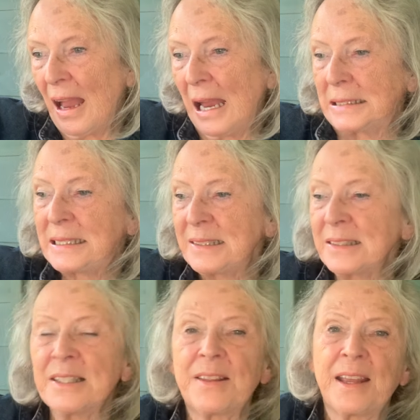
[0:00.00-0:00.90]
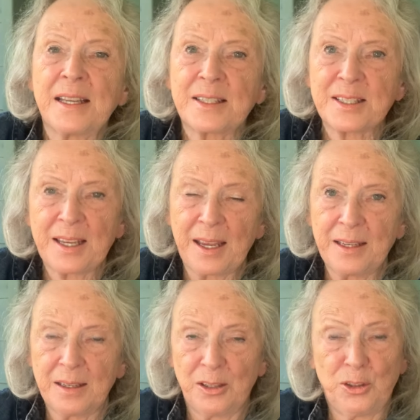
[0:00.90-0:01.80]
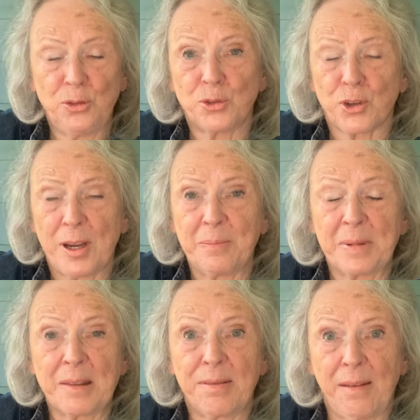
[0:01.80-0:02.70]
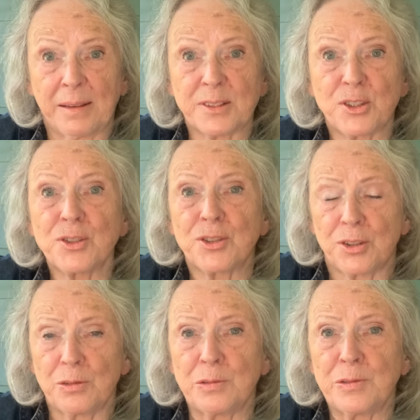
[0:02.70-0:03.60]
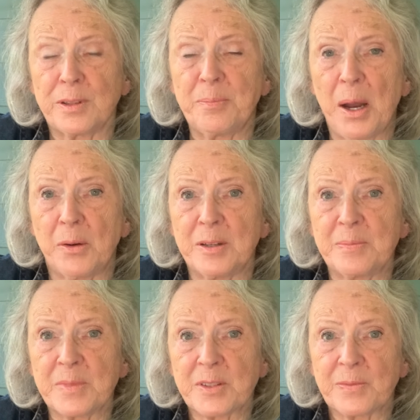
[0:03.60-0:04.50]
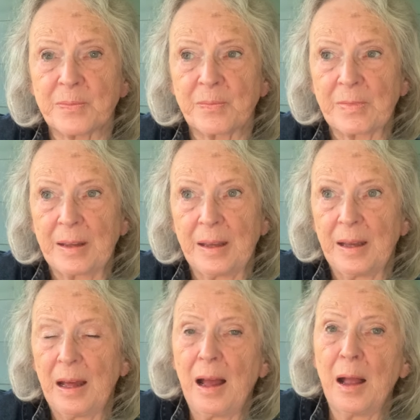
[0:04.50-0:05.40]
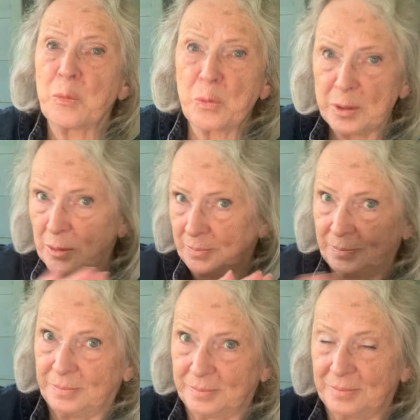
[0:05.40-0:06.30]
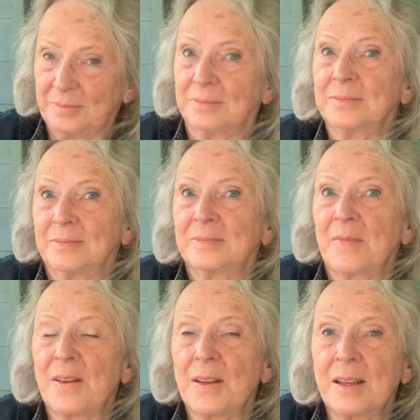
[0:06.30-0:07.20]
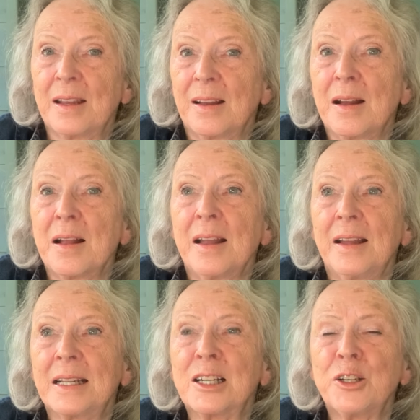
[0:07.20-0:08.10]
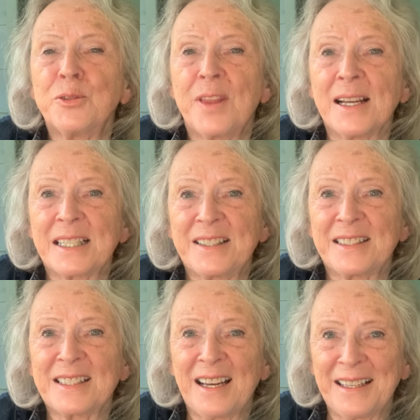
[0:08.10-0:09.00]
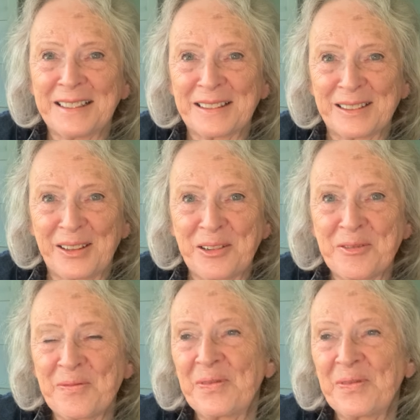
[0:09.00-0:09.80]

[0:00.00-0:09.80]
I didn't at the end say a huge, great big thanks to Sue for the poems. I will include that in the title though.